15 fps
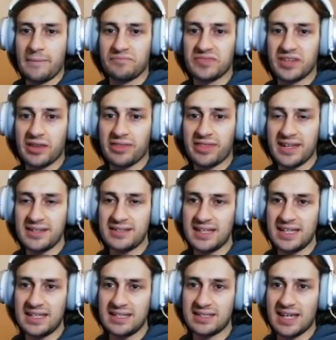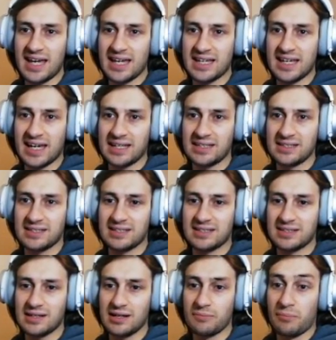This is
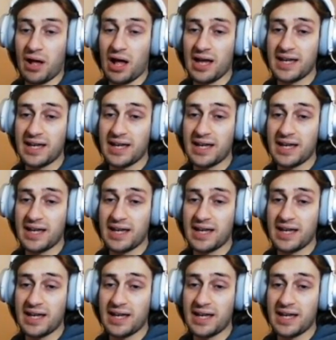against my